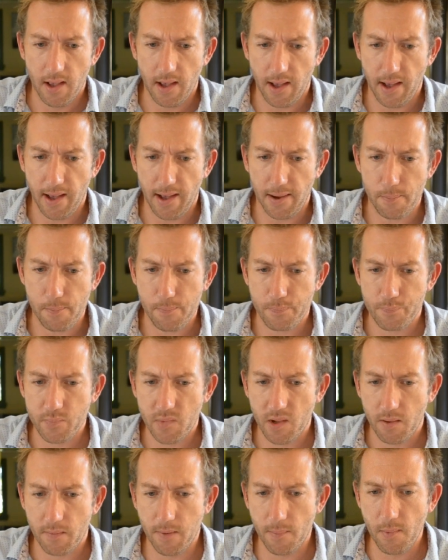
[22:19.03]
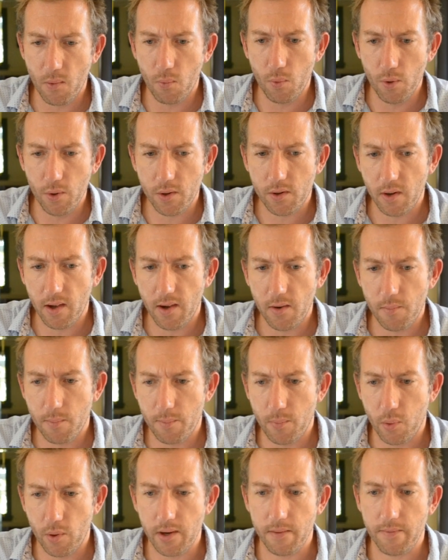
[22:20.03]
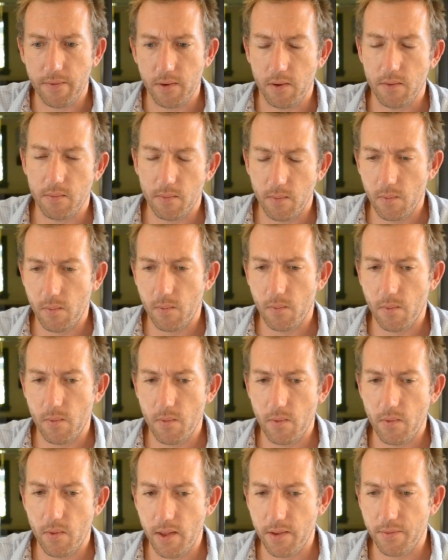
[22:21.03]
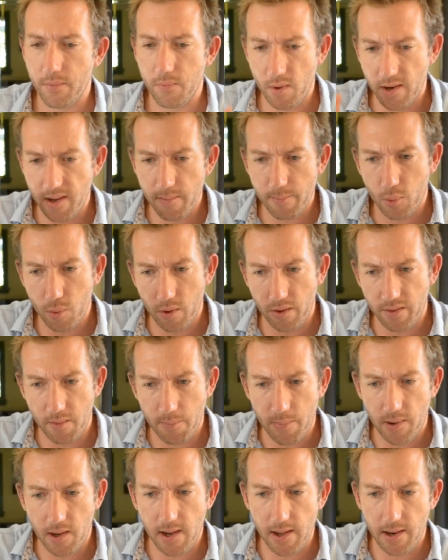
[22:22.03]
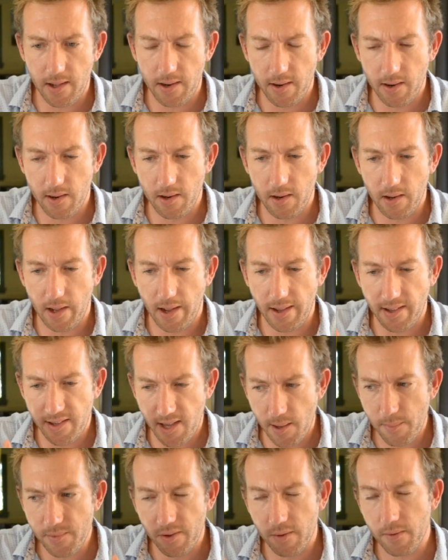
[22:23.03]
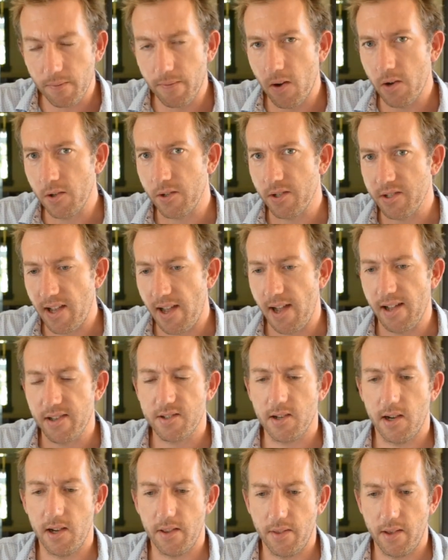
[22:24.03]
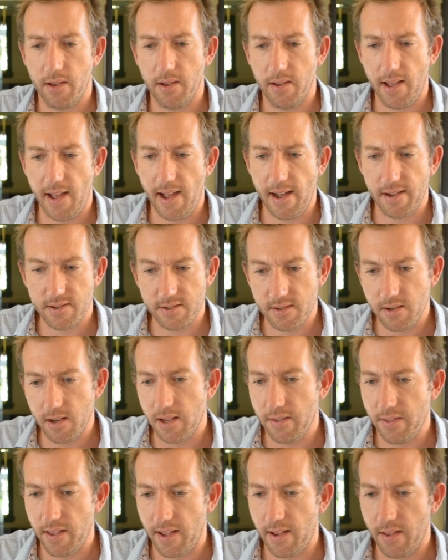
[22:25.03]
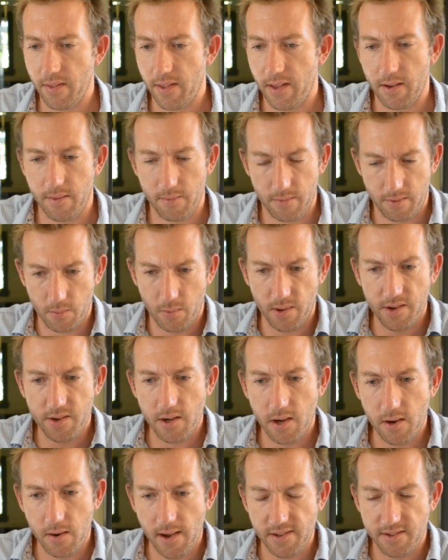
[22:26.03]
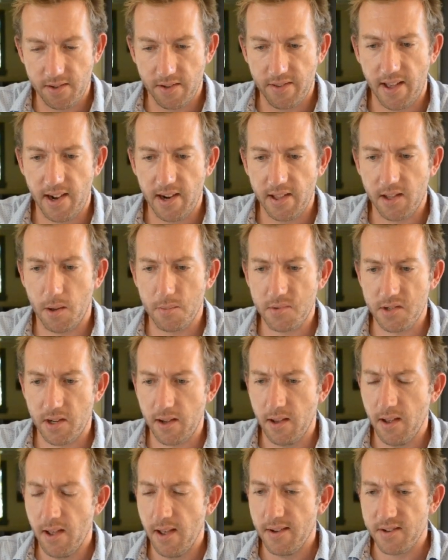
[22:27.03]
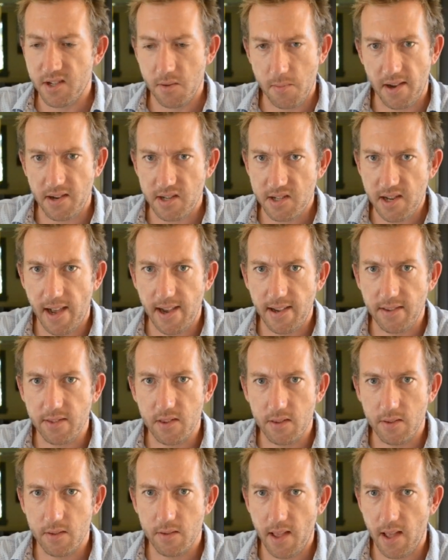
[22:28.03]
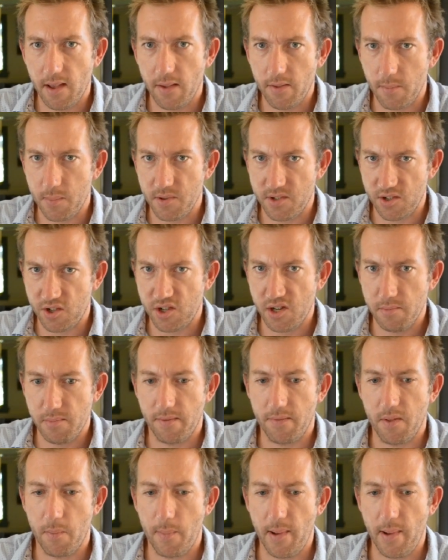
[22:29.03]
From a workload point of view, it's really important that the pilot keeps his focus outside the window, outside the helicopter, to maintain the position above the